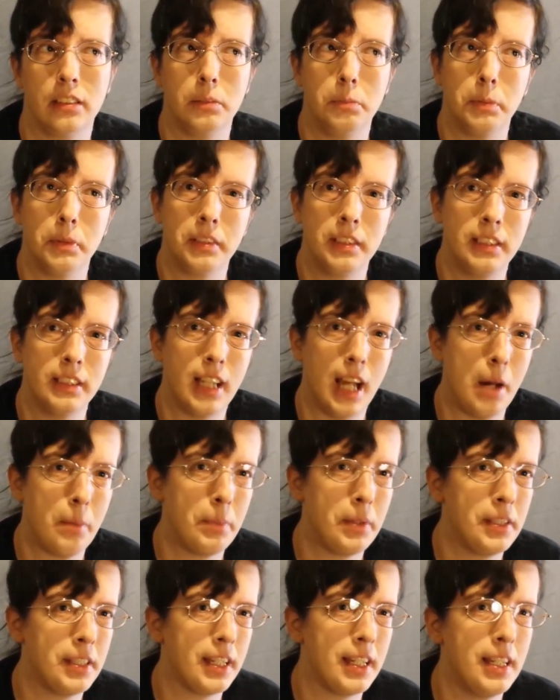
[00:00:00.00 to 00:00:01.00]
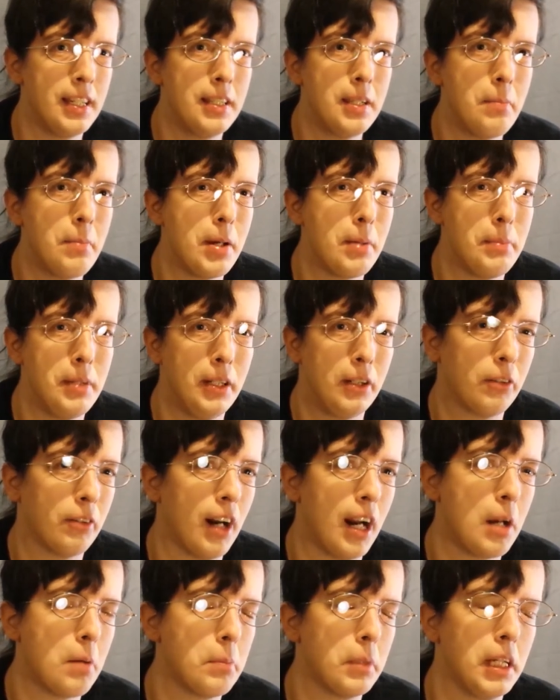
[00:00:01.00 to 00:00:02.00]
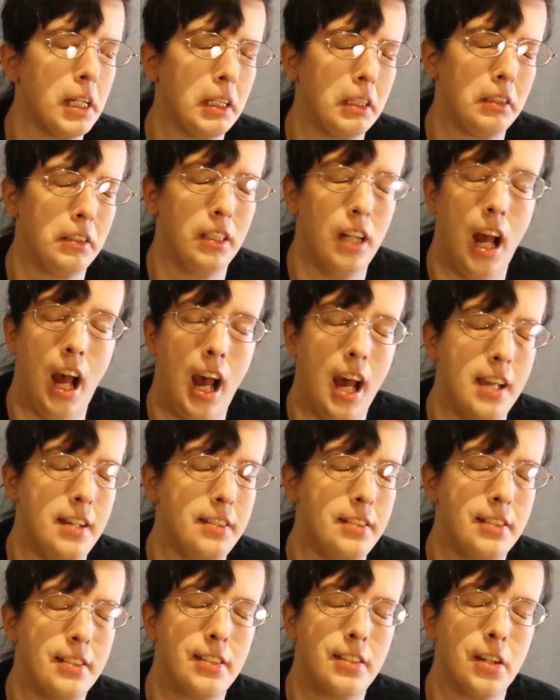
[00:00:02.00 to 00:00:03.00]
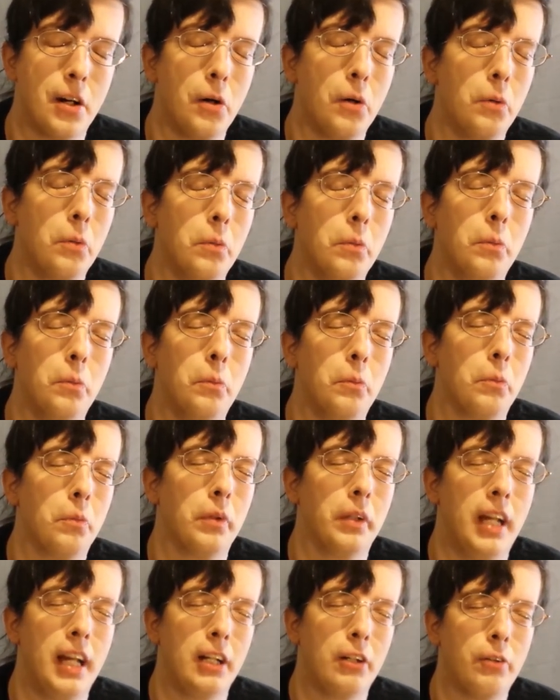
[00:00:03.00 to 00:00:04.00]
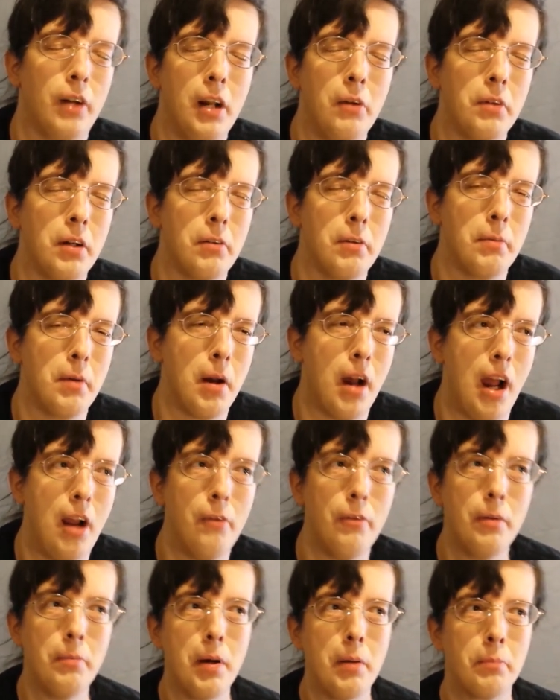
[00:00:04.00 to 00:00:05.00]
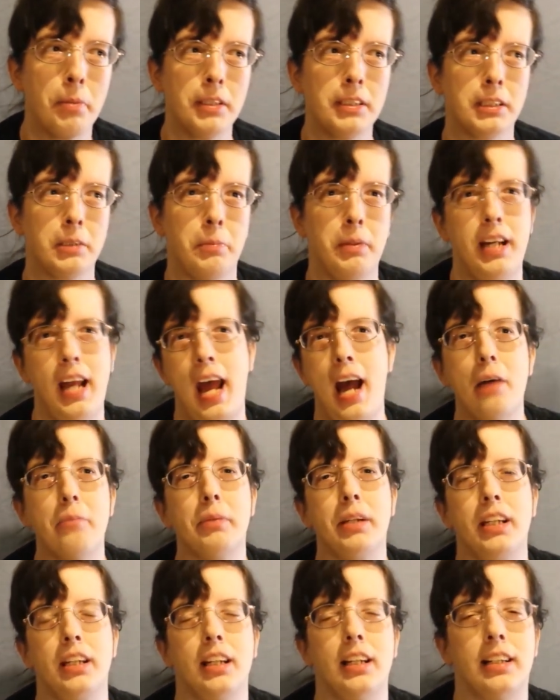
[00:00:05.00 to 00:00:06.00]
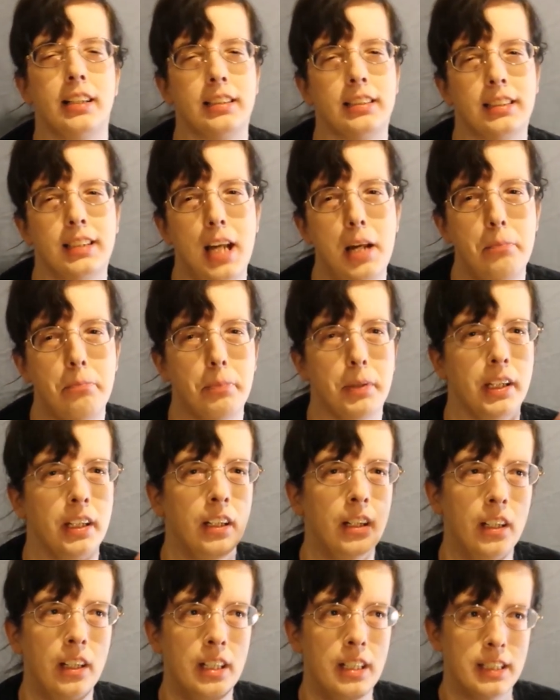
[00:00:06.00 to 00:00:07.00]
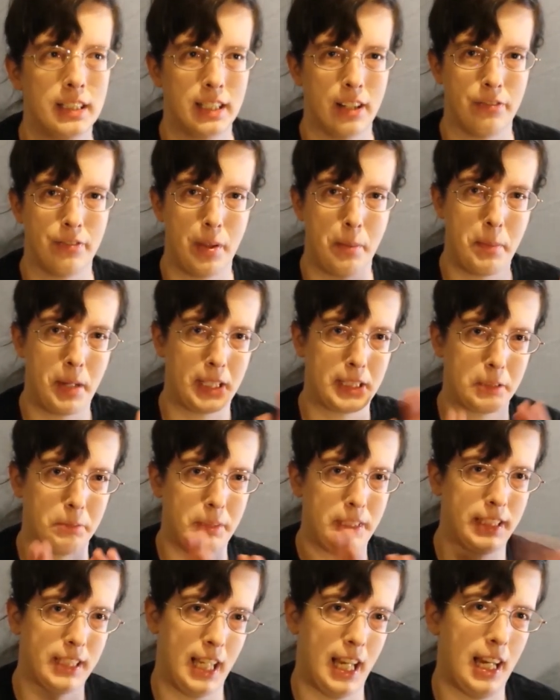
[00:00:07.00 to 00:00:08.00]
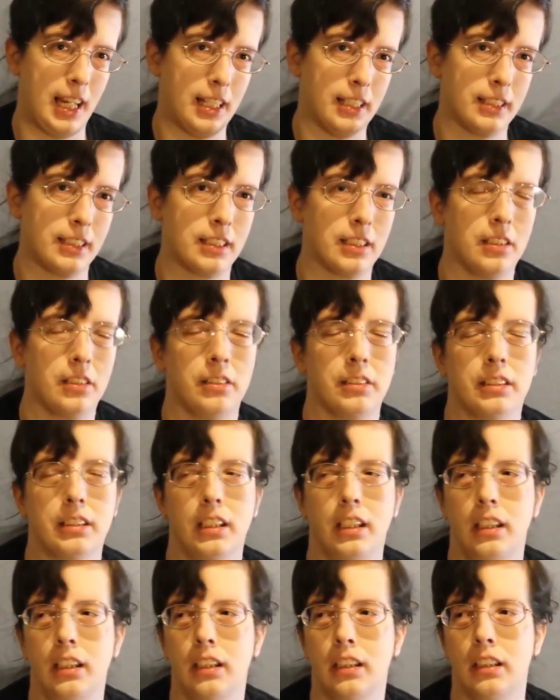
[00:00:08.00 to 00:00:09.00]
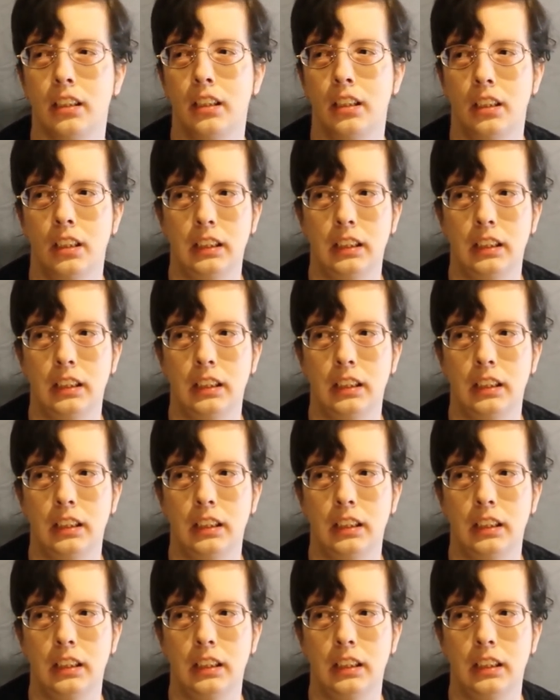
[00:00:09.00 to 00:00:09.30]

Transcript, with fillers: couple things that happened at the end that made me cry. I'm like, I don't like crying when I read my I read my books to be happy and escape stuff that makes me sad. So I was like,